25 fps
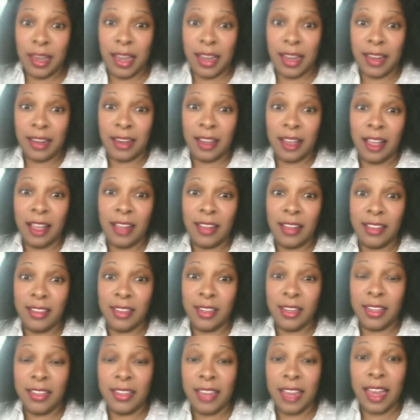the
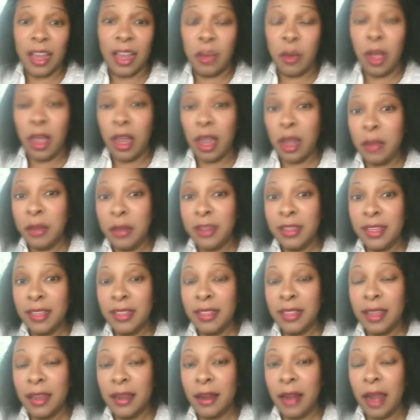gynecologist, and while I was
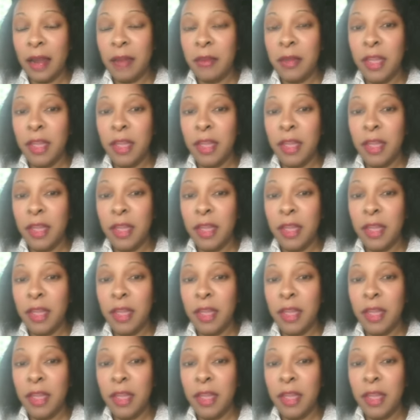in there,